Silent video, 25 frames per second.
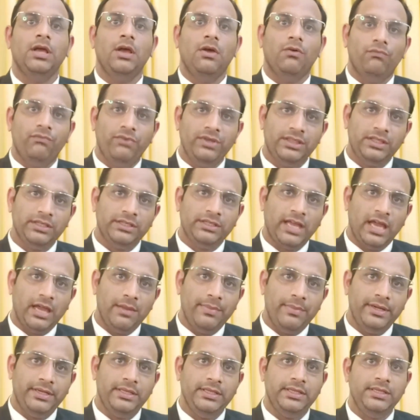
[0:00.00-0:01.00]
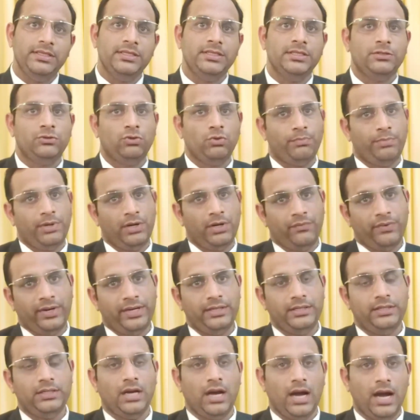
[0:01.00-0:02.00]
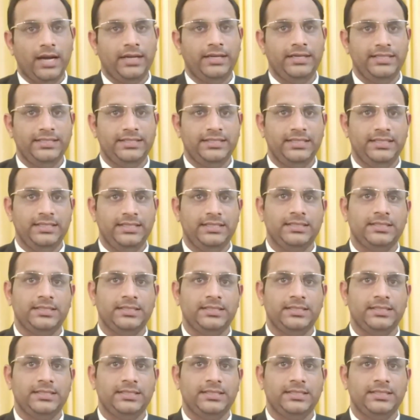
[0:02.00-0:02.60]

with diabetes to prevent heart disease.